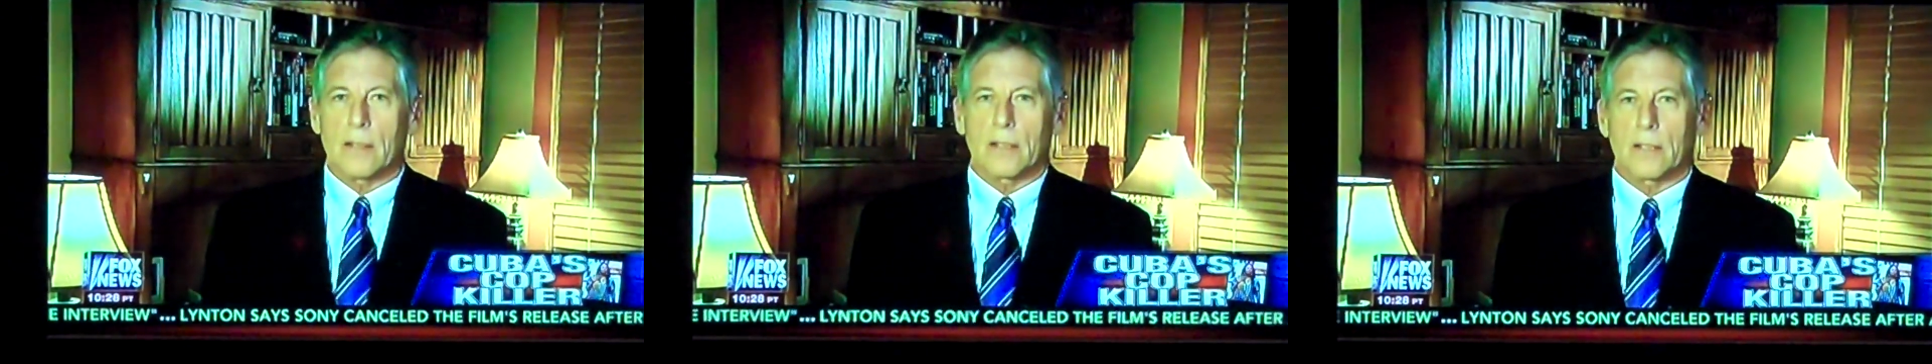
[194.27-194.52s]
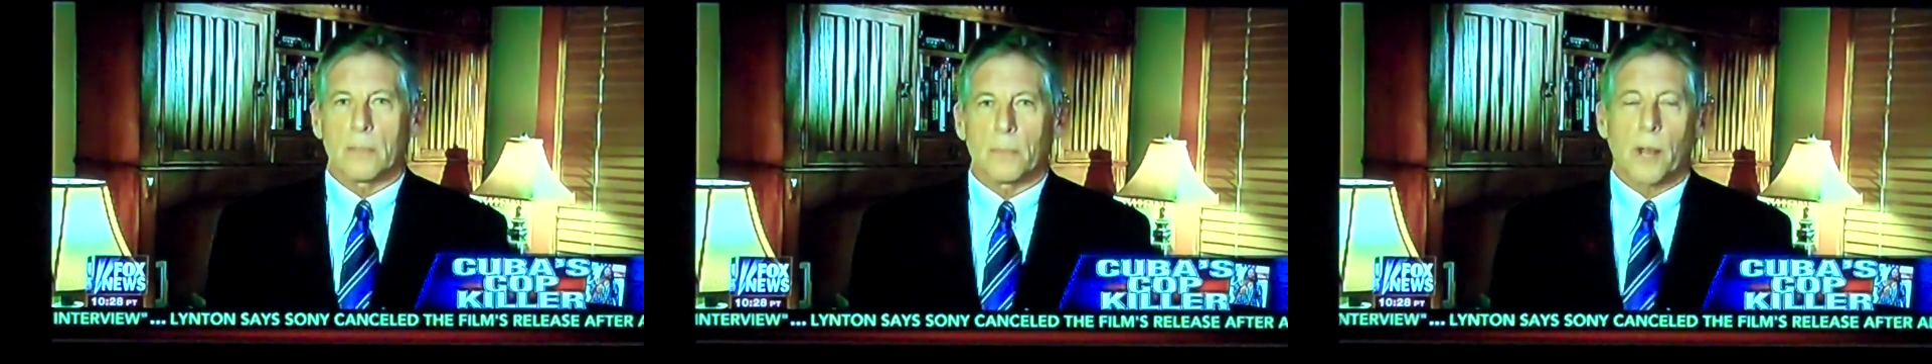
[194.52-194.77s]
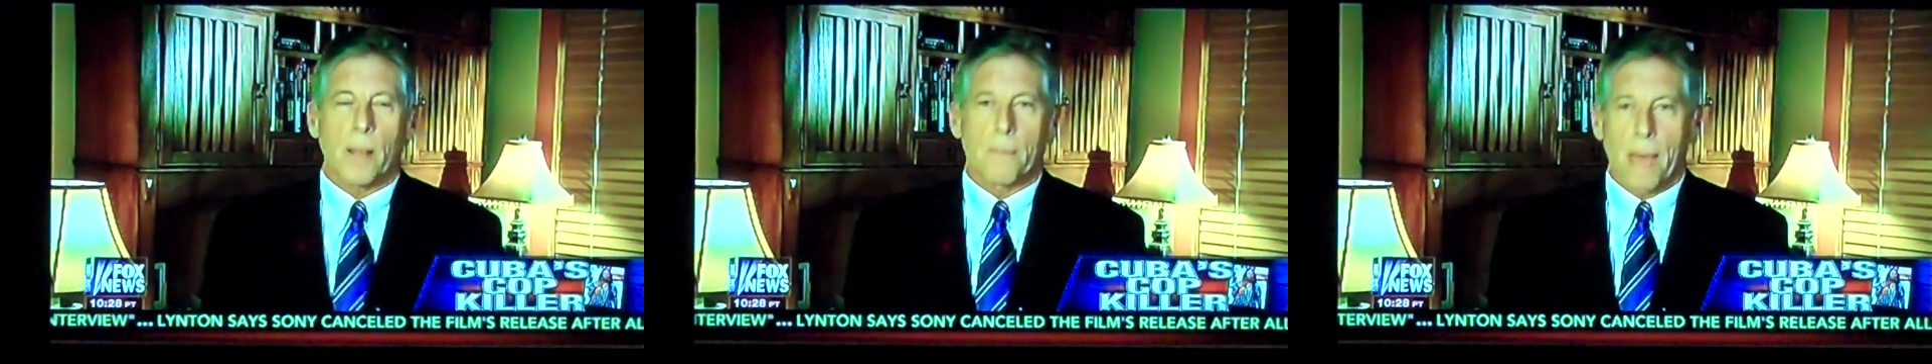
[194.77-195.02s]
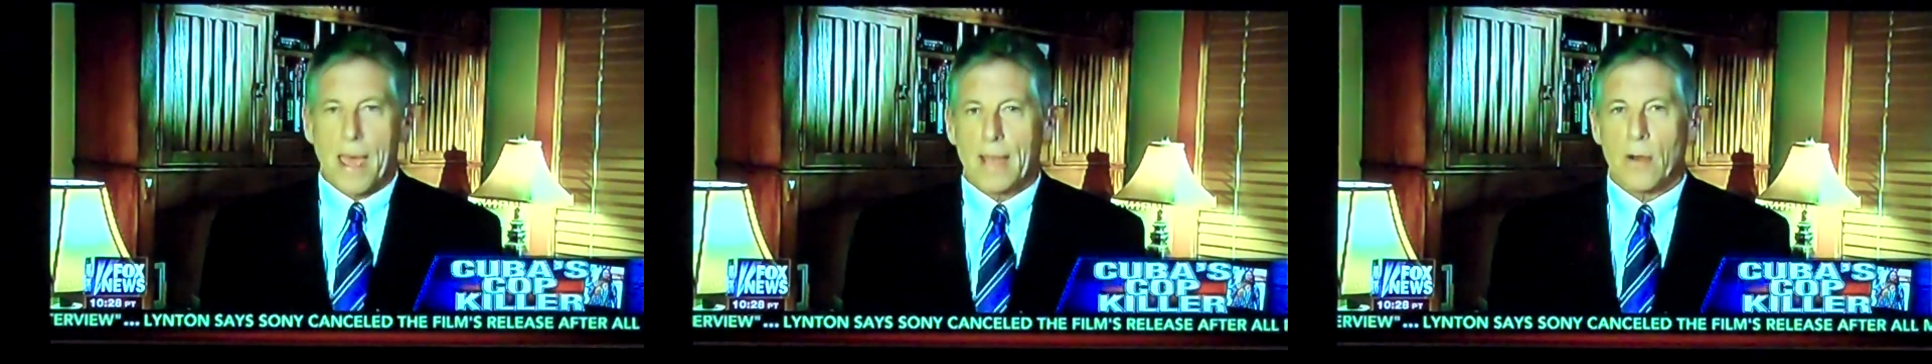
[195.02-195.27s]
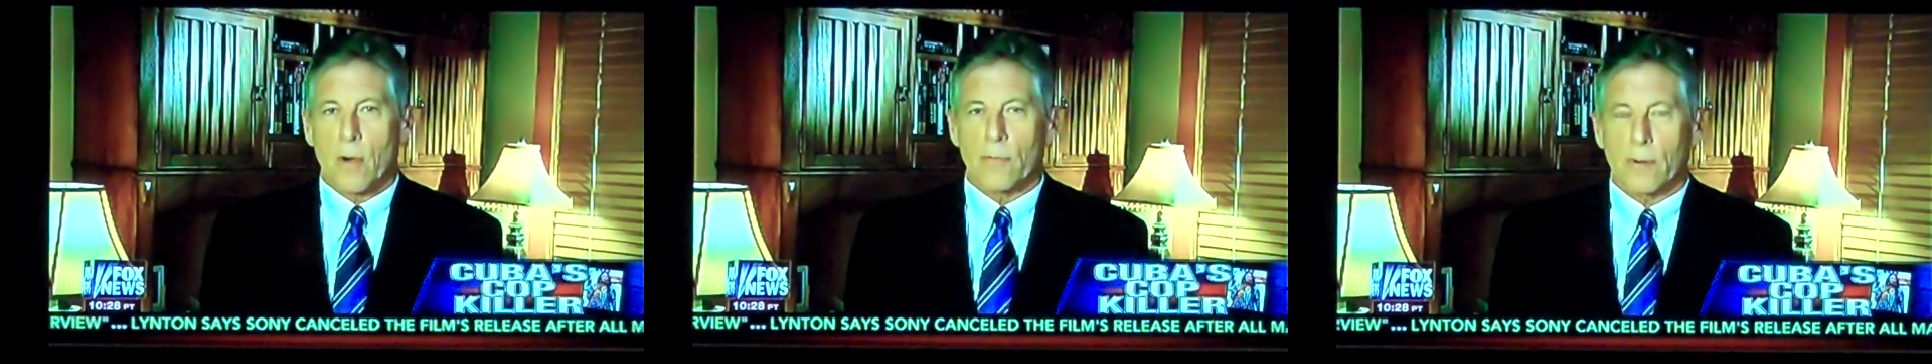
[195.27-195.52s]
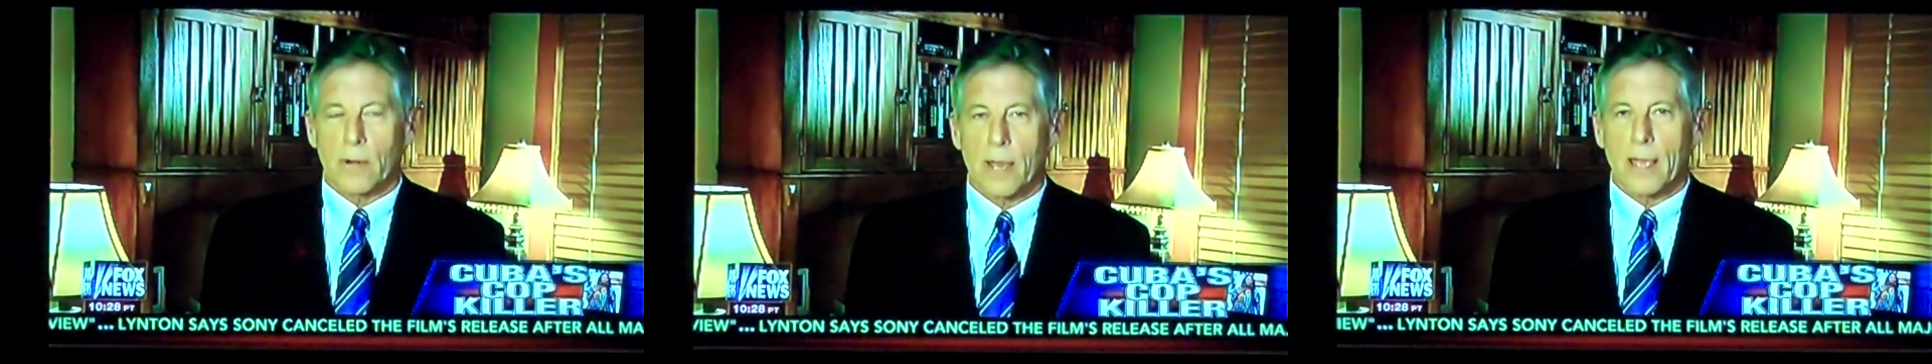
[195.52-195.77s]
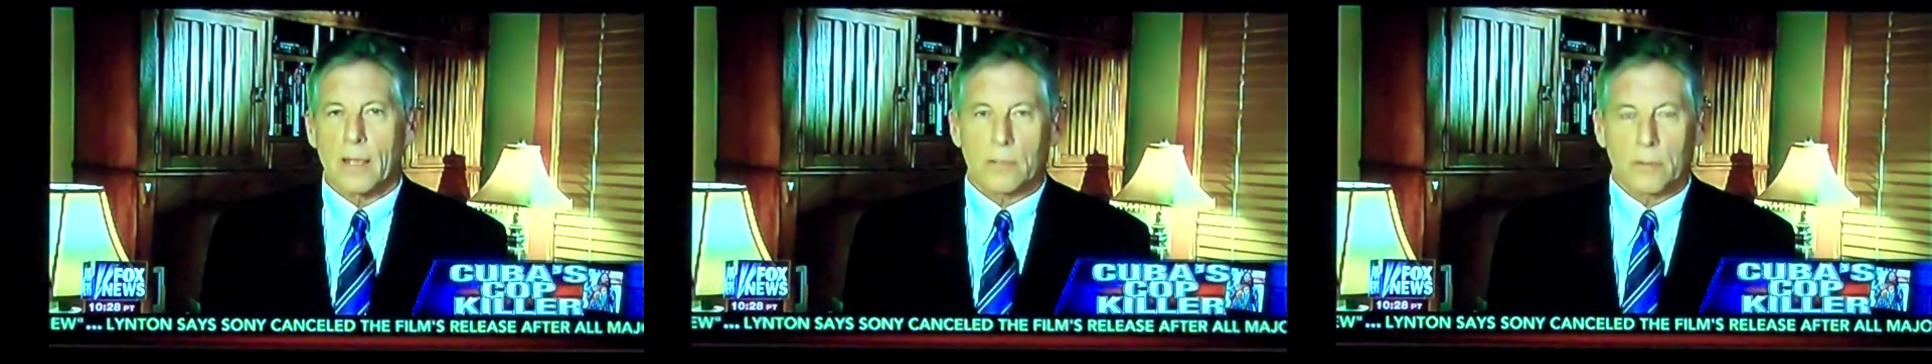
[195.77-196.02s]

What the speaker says: that could put a bag over her head,